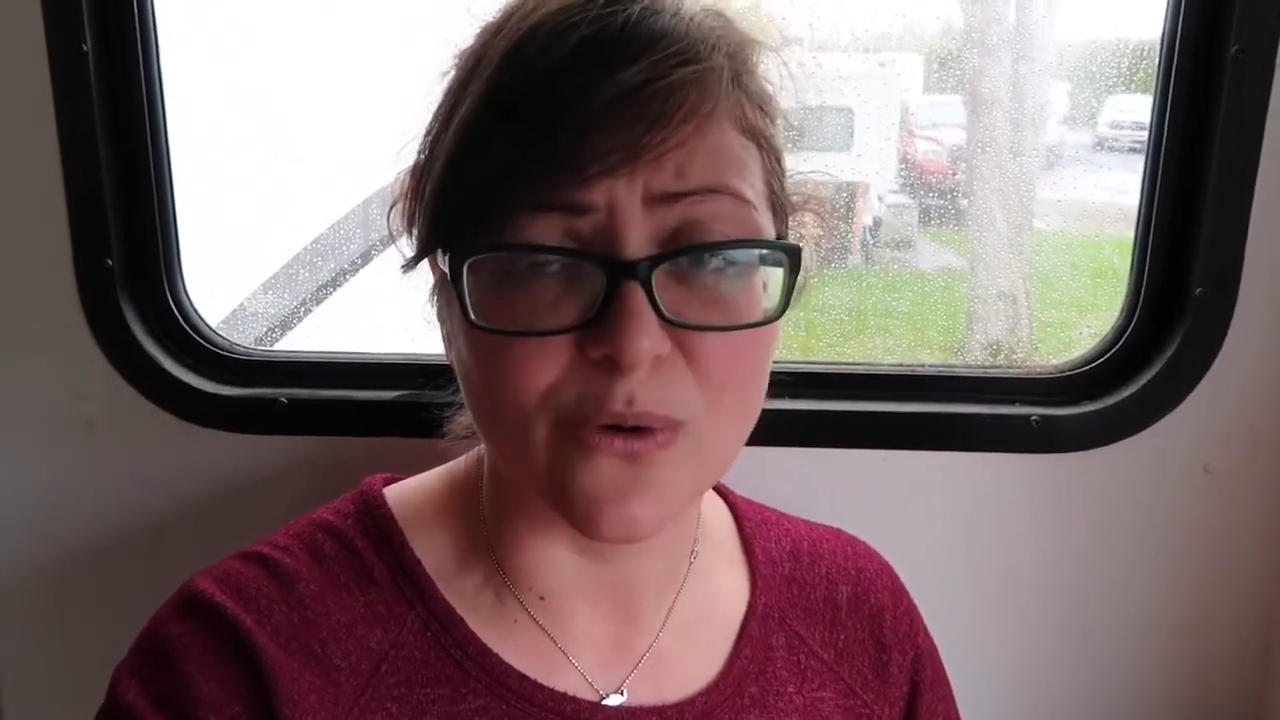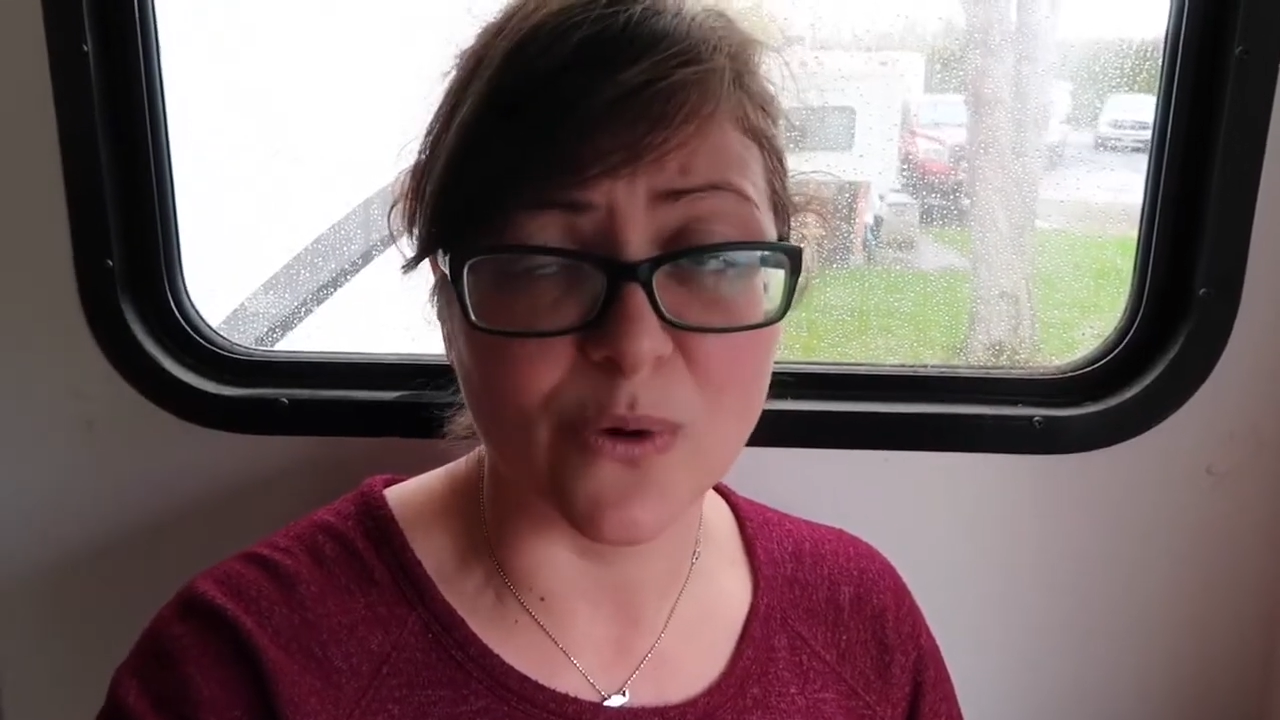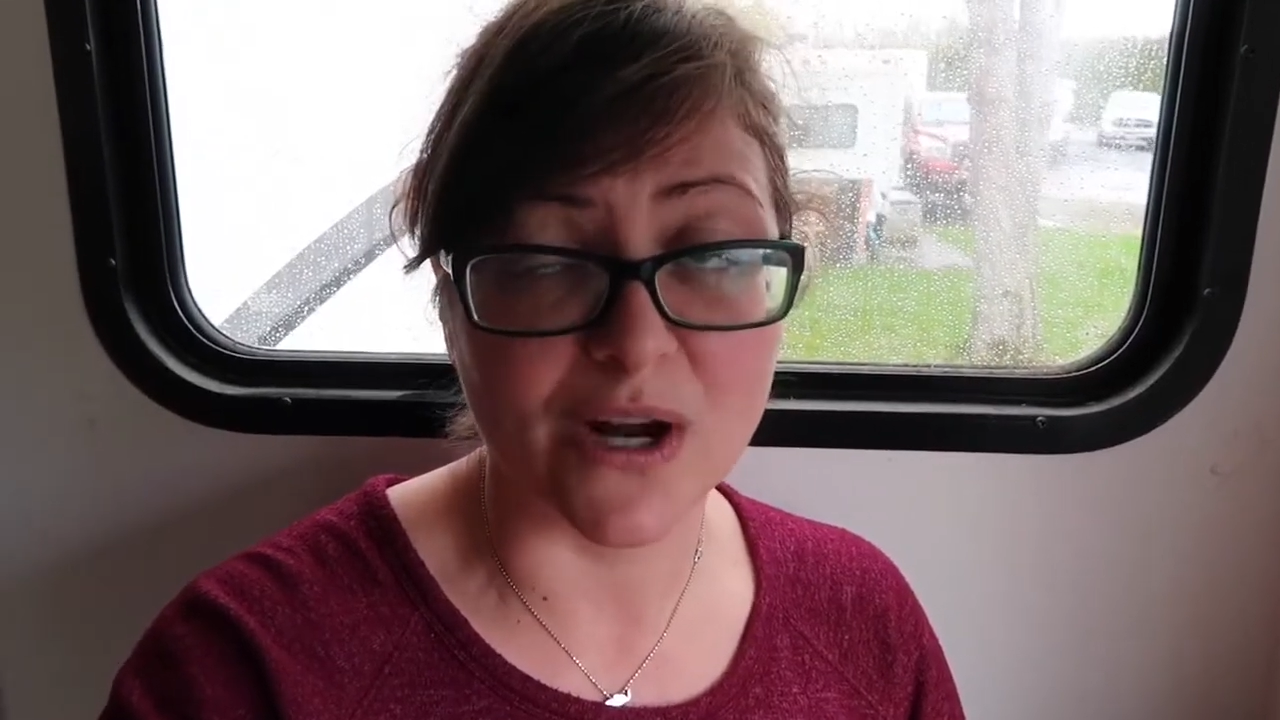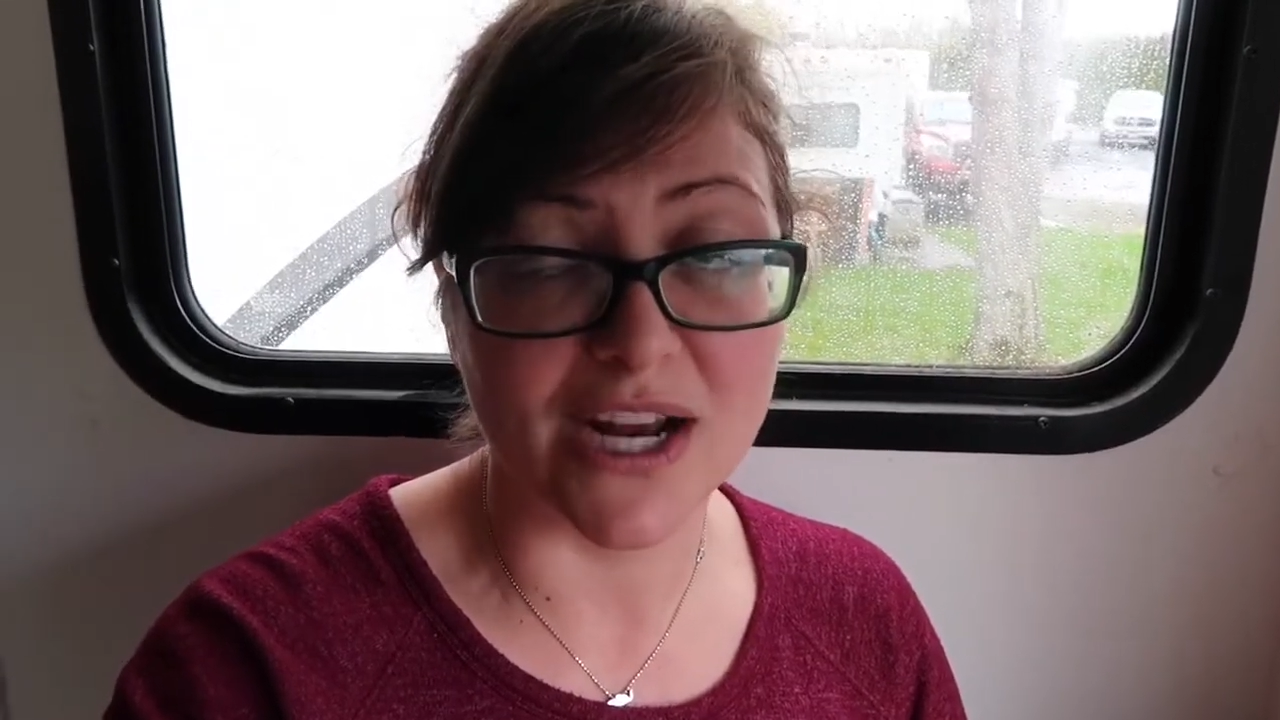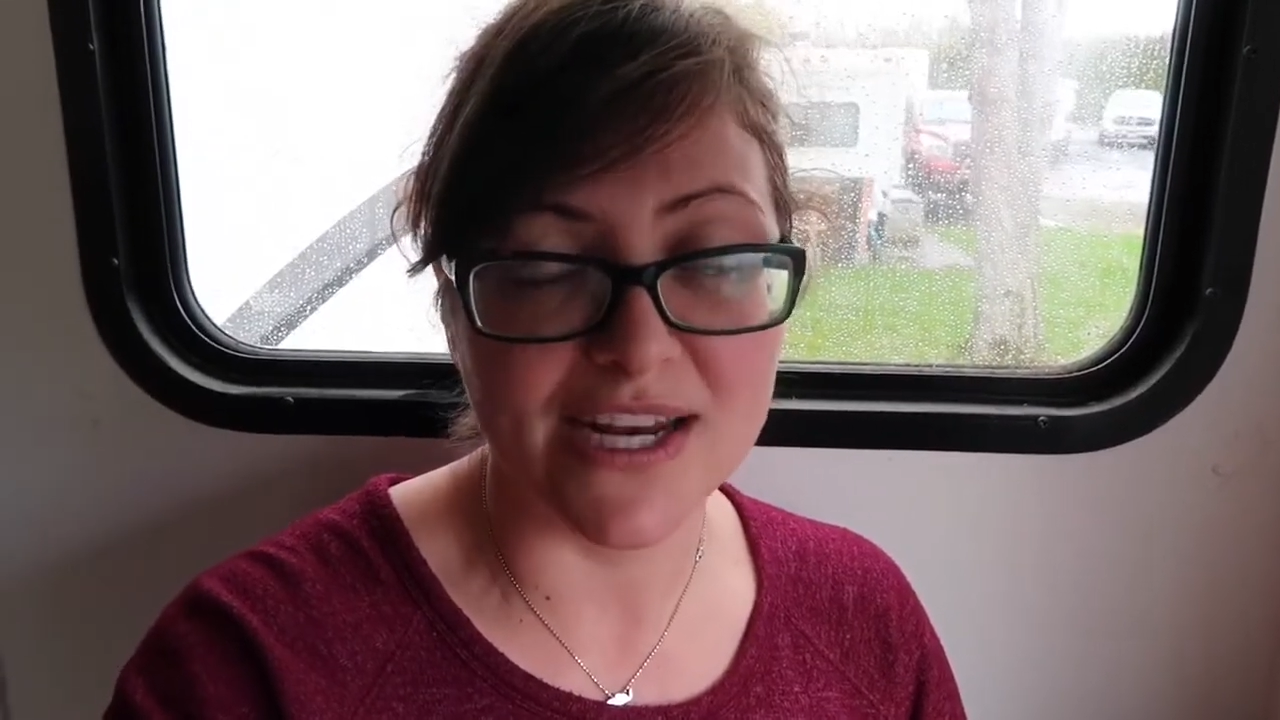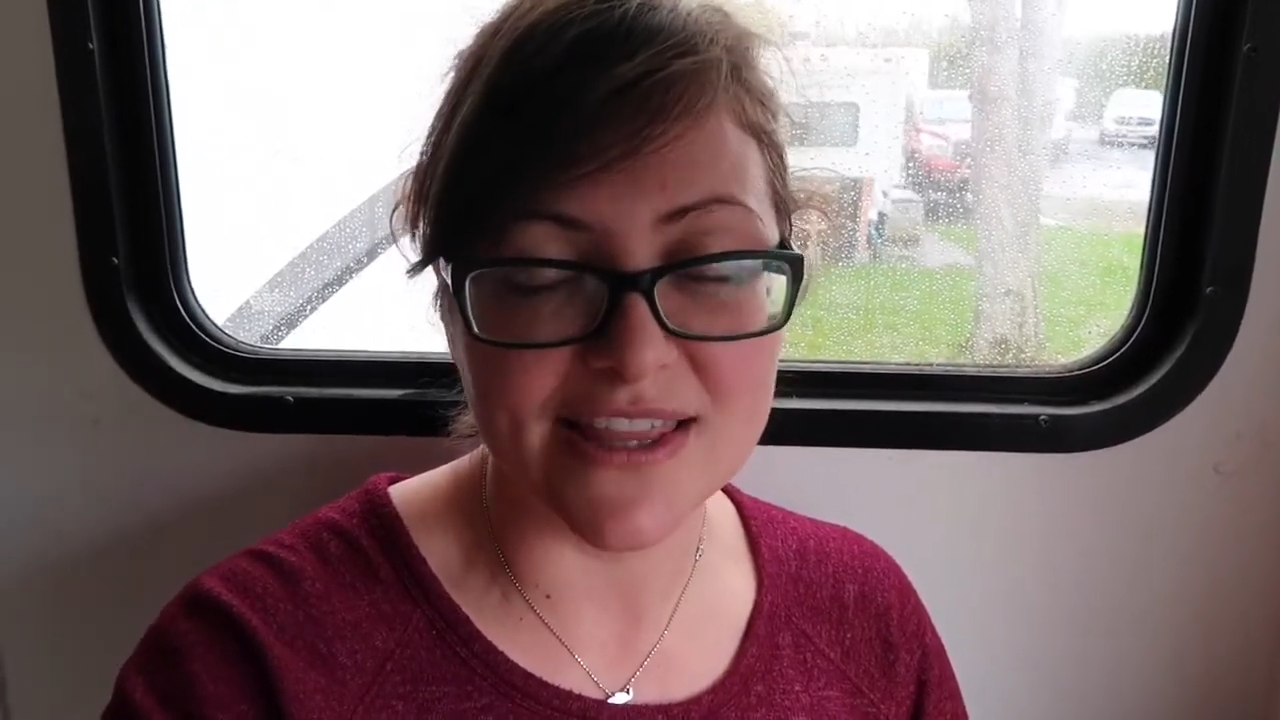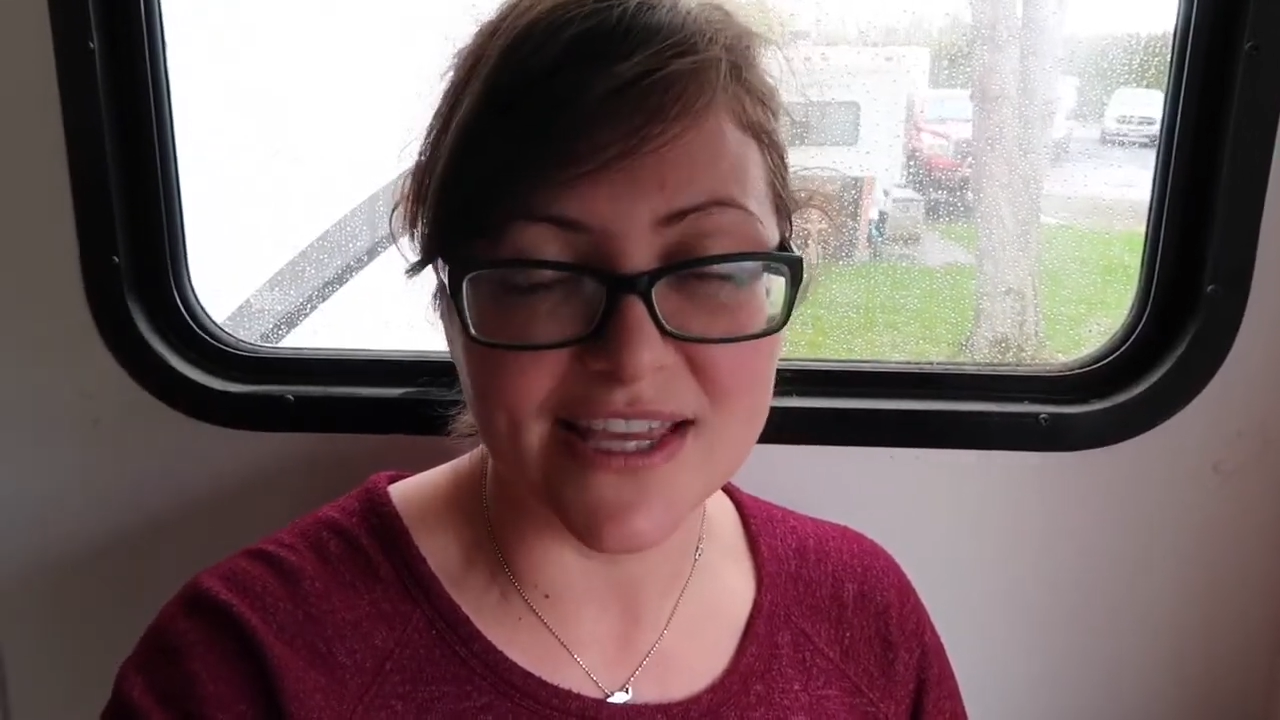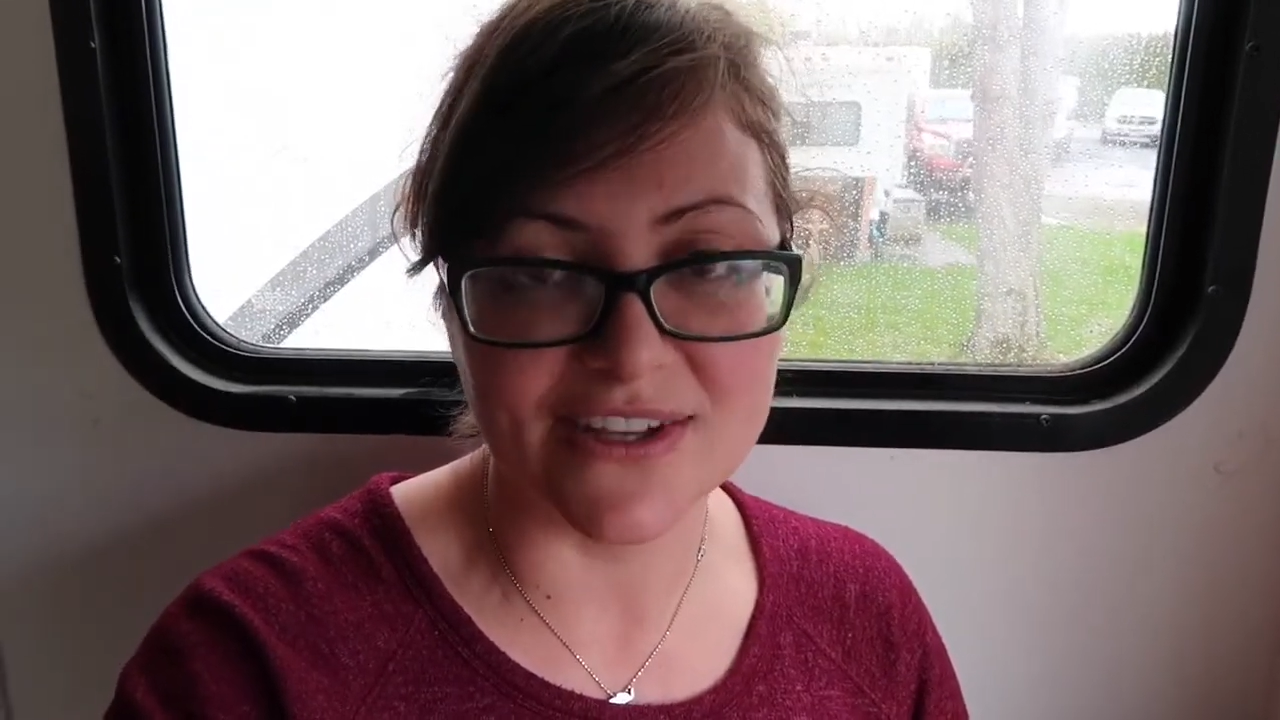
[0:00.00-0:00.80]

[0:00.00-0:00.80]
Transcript: or anything